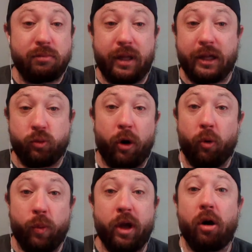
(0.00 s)
that's where
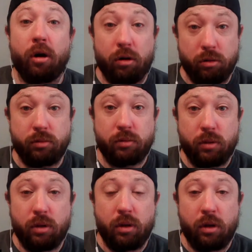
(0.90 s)
we are.
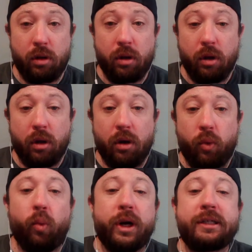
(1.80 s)

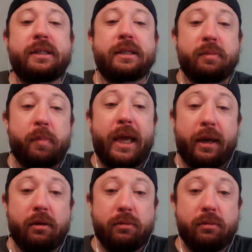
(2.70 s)
What does this mean?